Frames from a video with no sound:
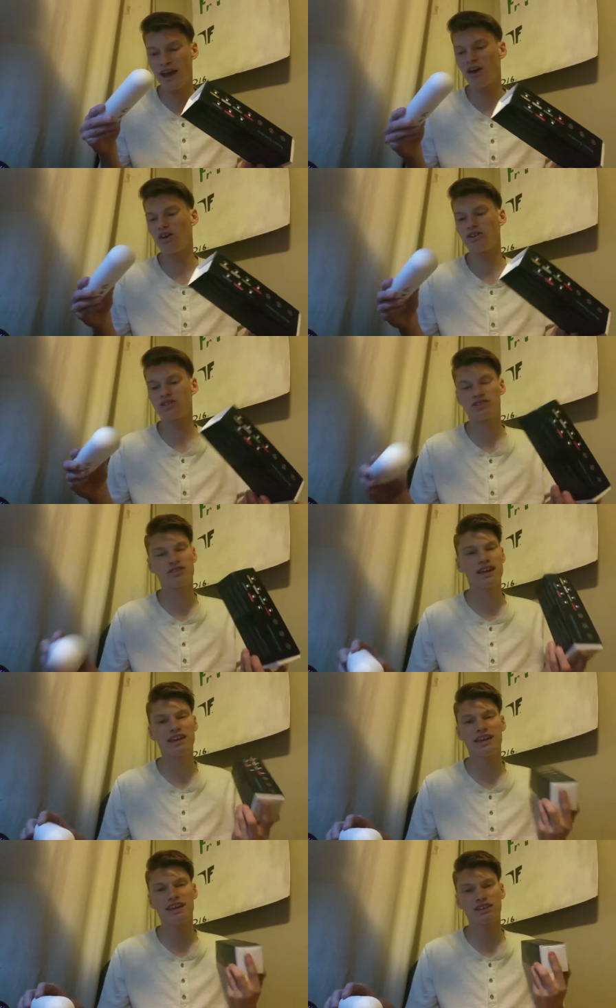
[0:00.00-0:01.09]
tell just
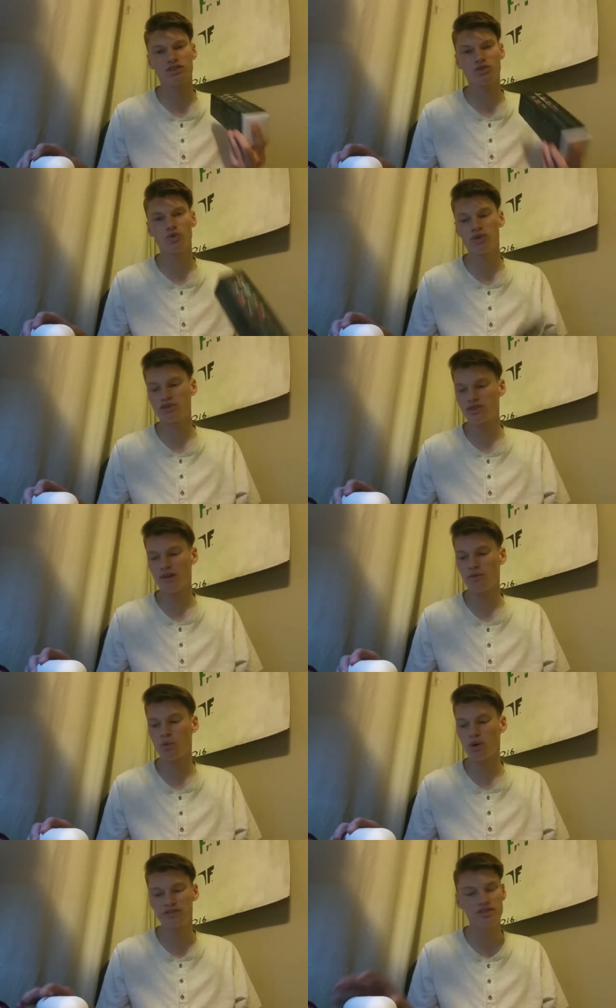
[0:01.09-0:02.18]
taking it to school and stuff
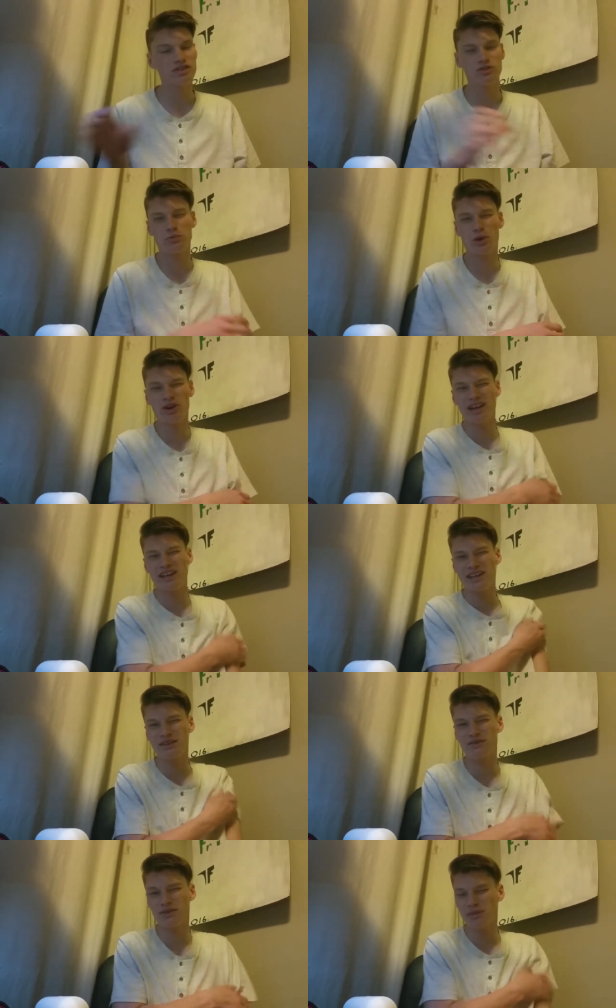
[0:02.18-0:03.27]
wasn't a smart
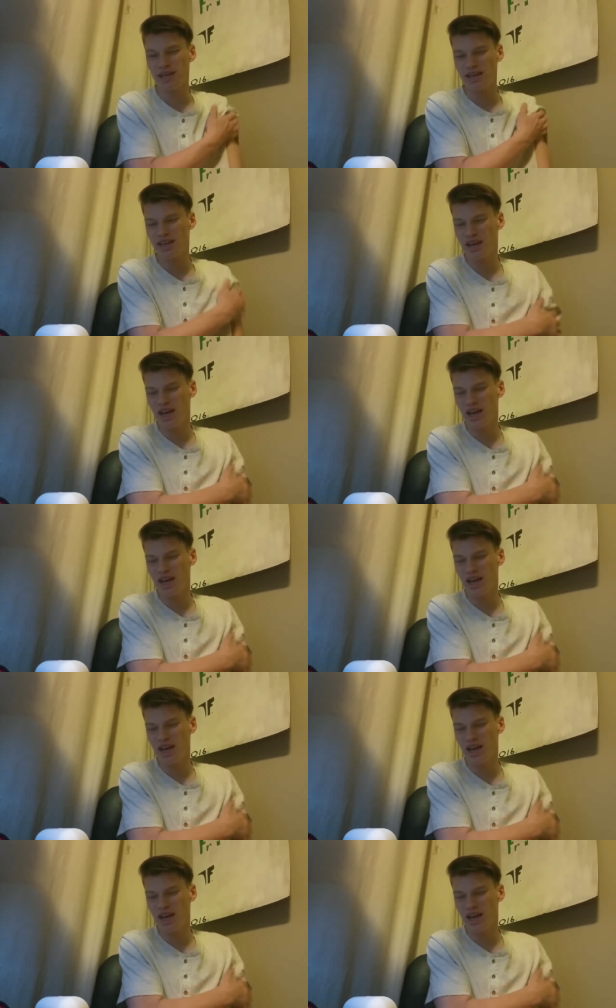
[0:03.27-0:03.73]
idea for me,